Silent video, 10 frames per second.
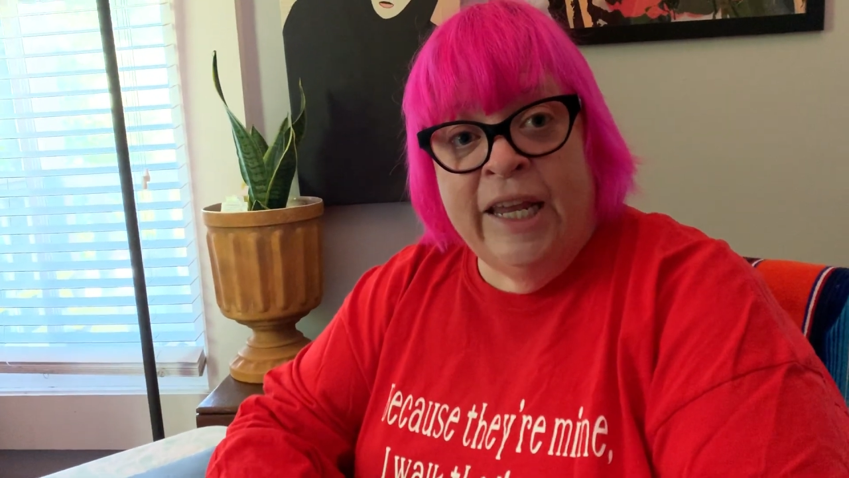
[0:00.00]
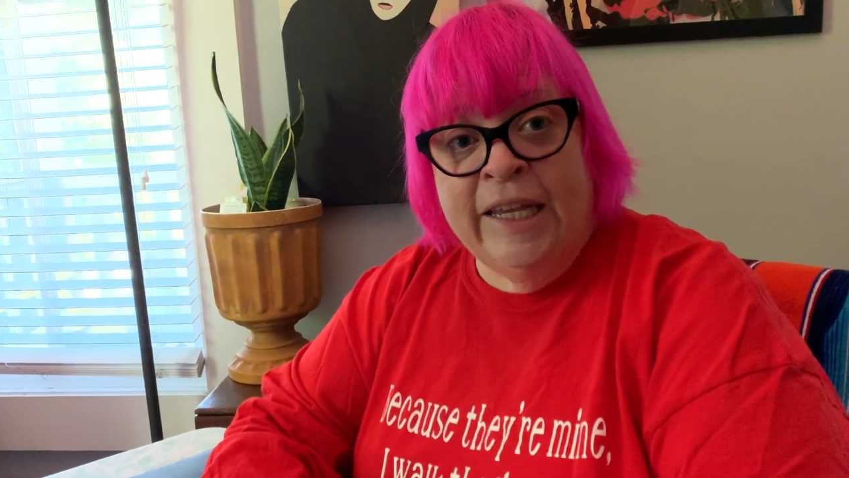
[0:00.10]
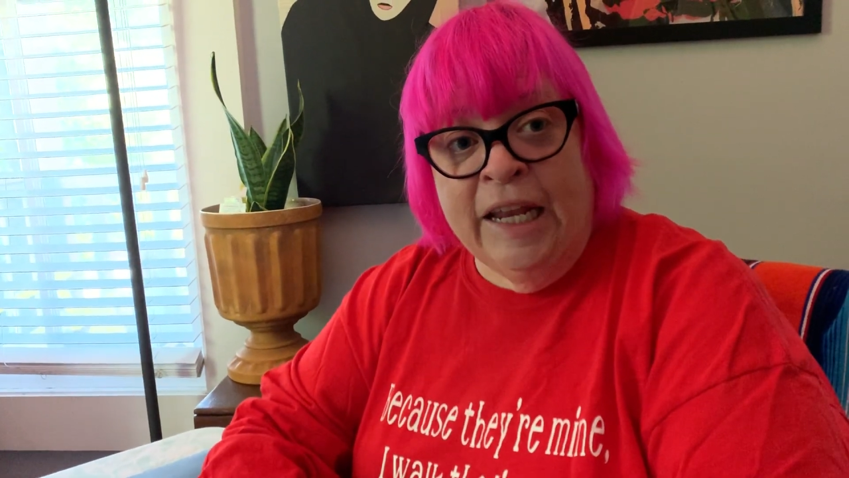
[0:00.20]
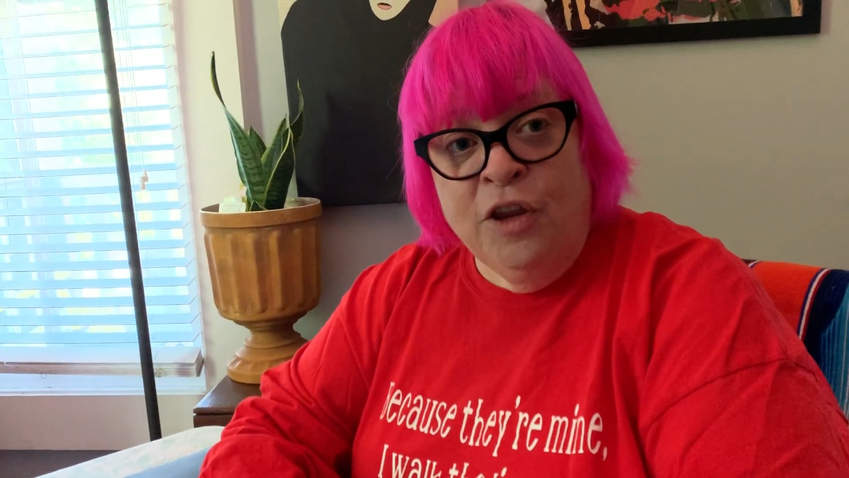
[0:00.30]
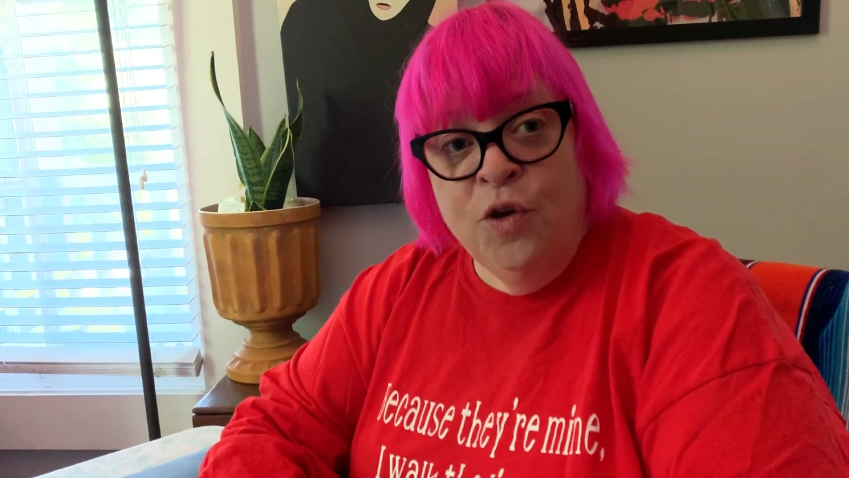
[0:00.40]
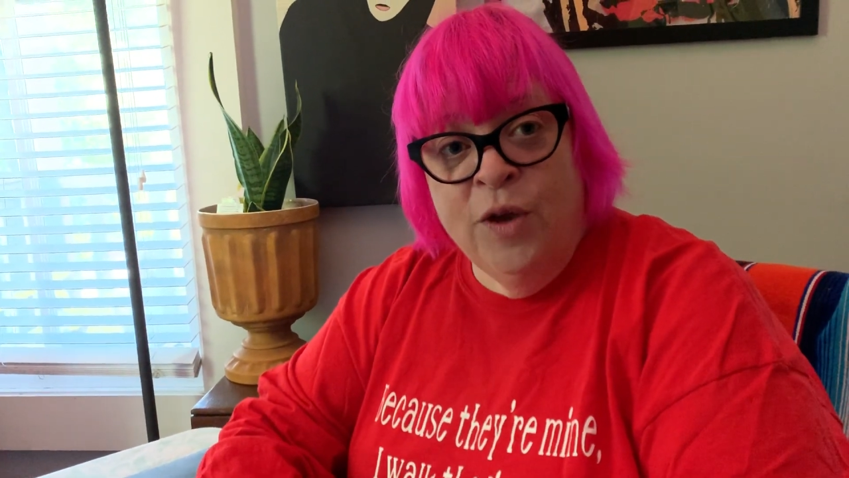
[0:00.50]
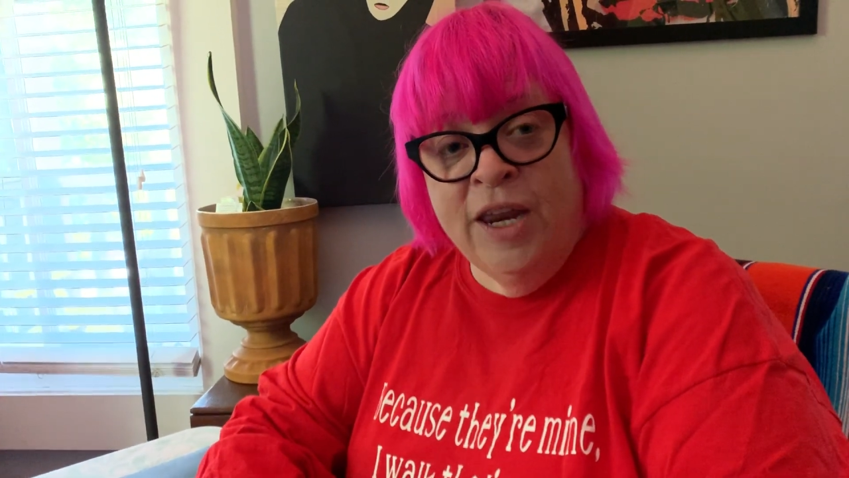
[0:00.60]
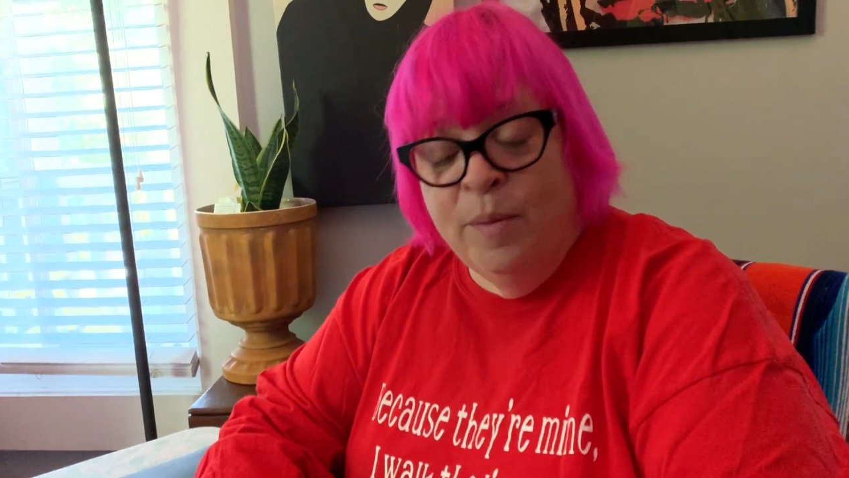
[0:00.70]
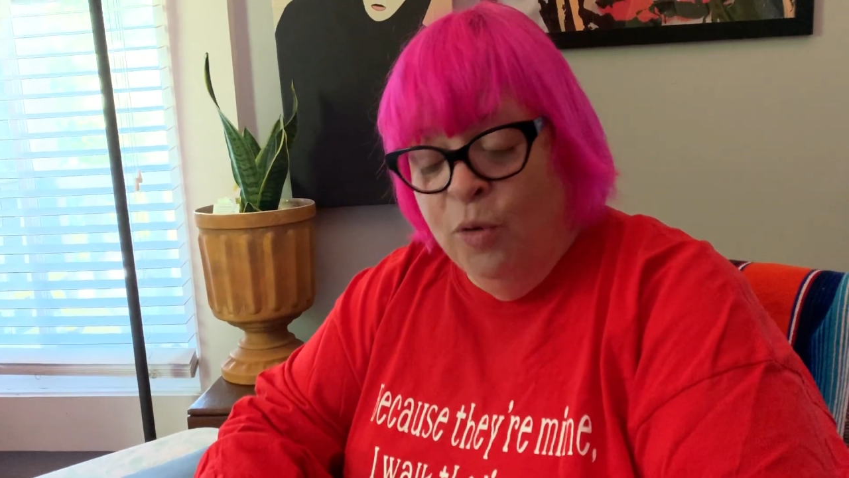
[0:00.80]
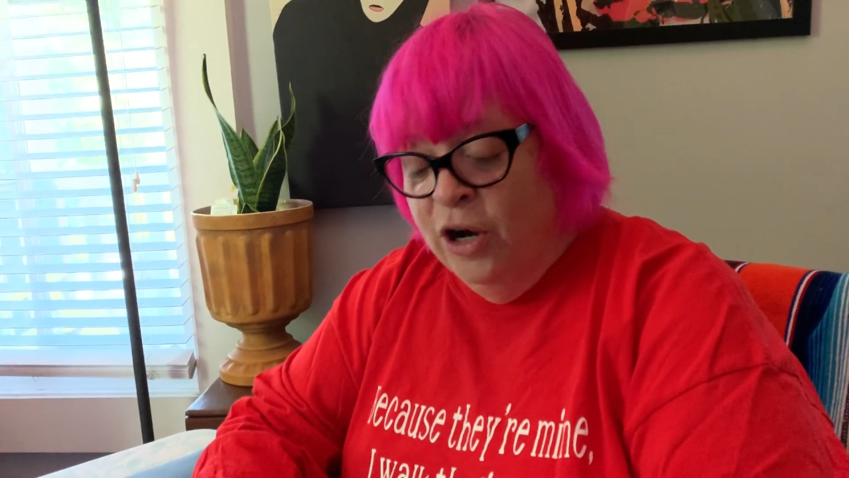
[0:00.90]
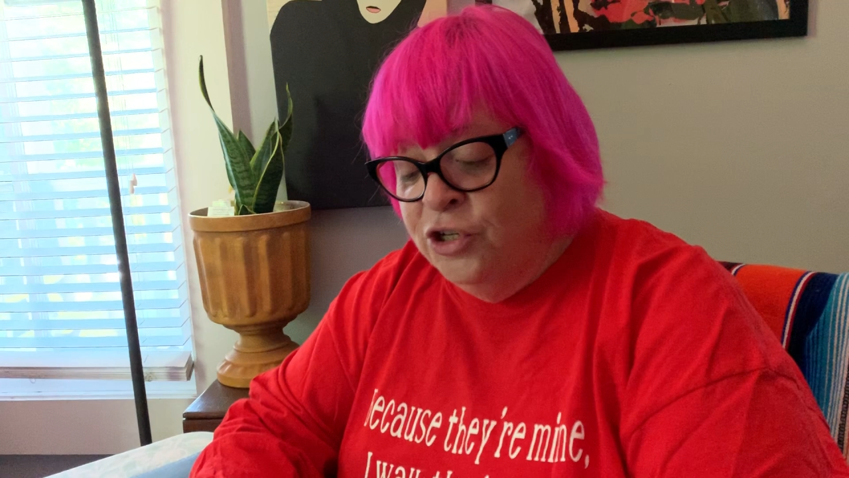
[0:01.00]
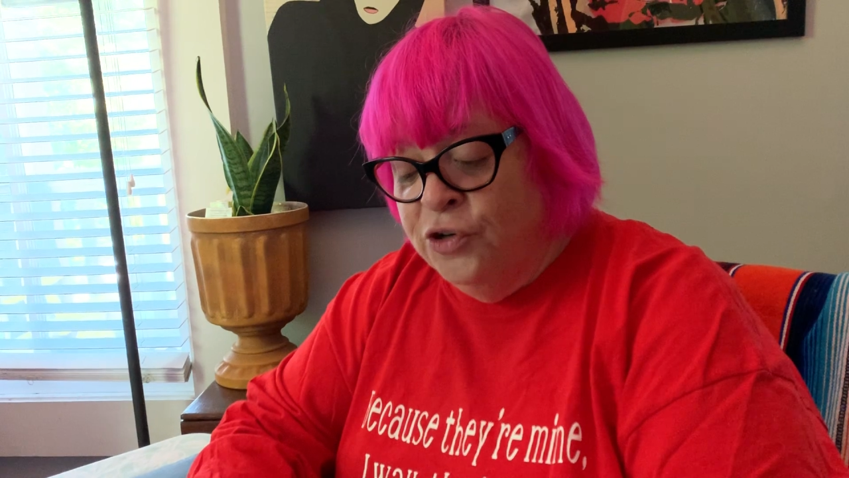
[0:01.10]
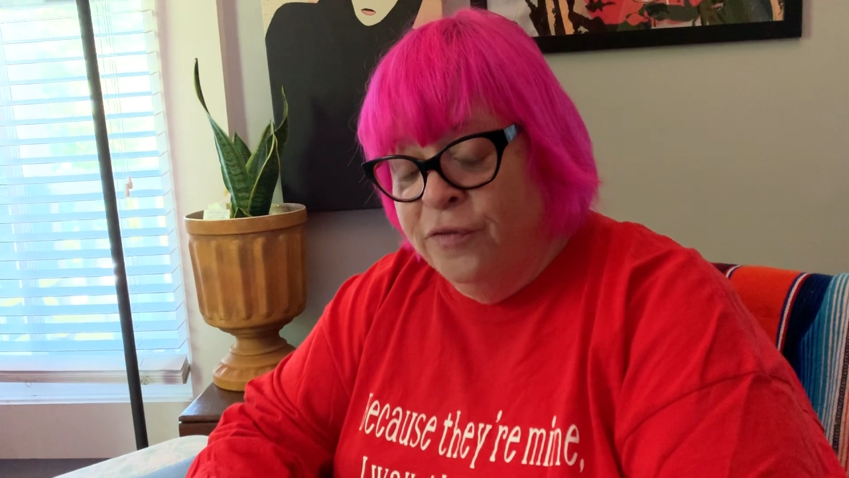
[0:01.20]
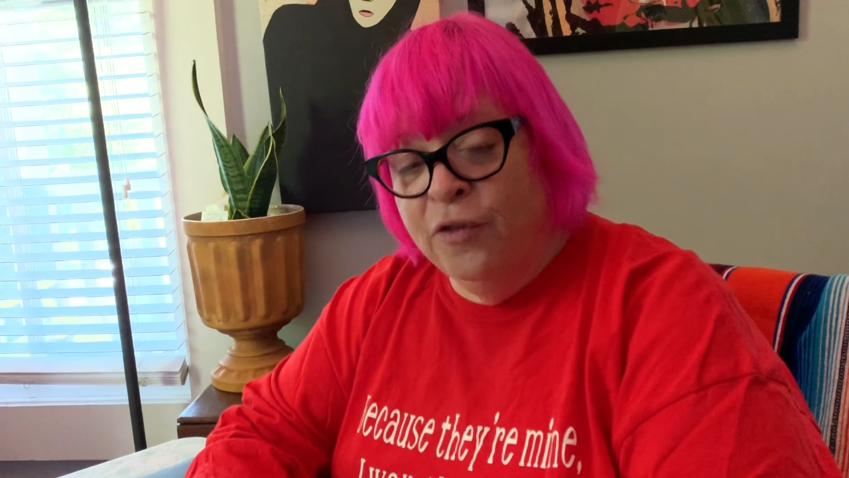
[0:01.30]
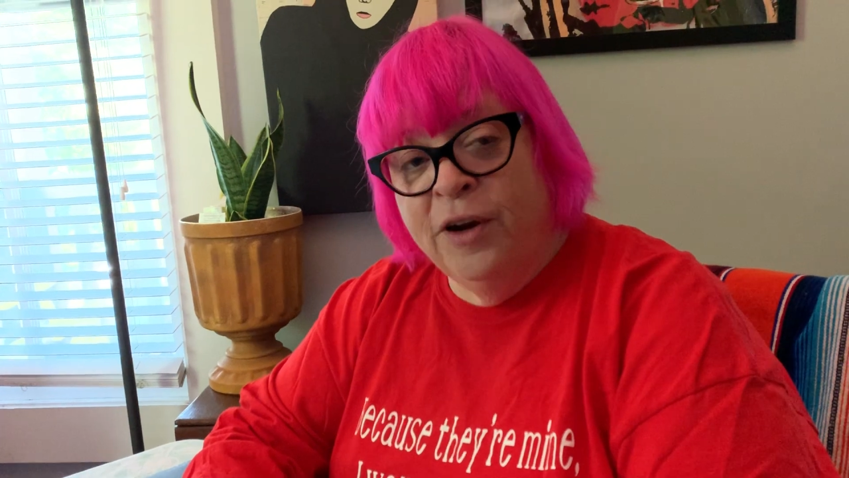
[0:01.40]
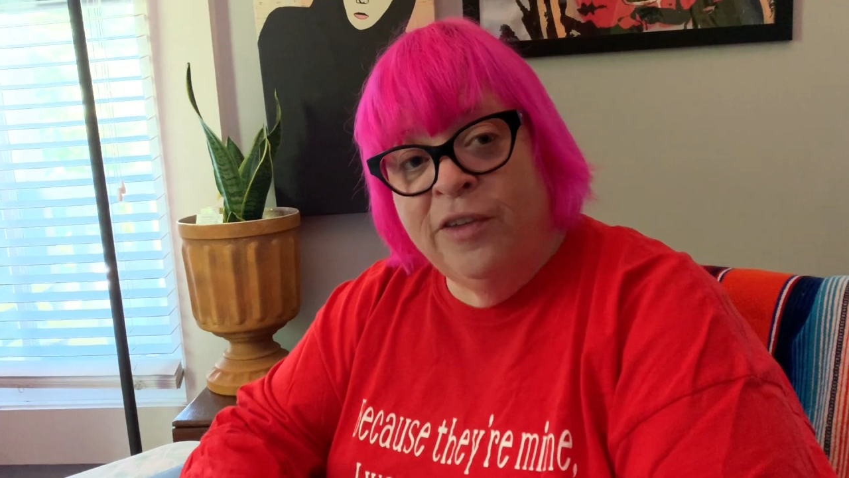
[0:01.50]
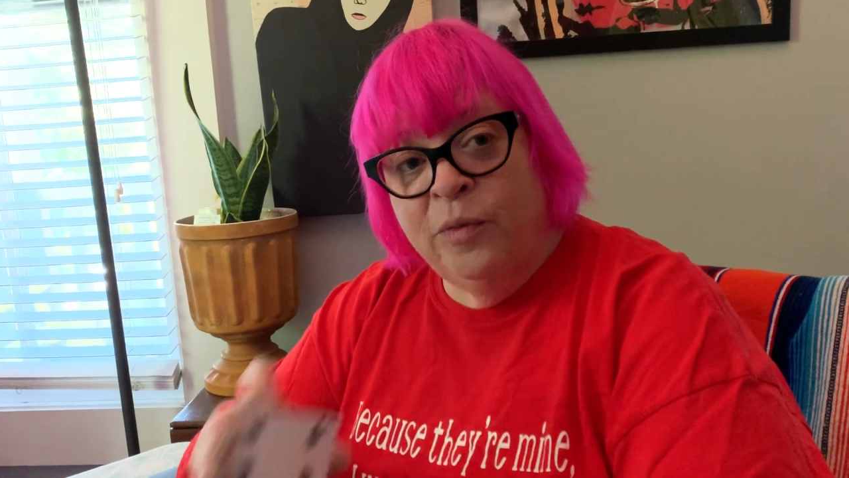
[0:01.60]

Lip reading: and then you can impress your friends